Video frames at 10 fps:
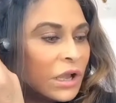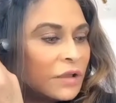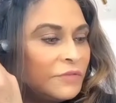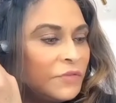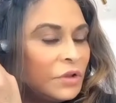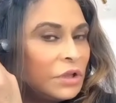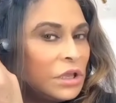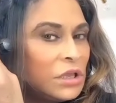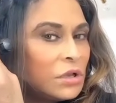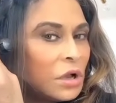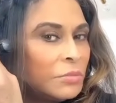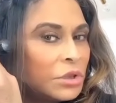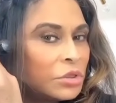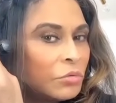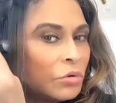I can feel the heat
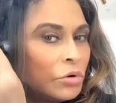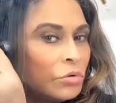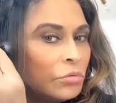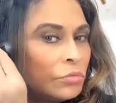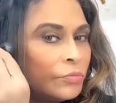coming through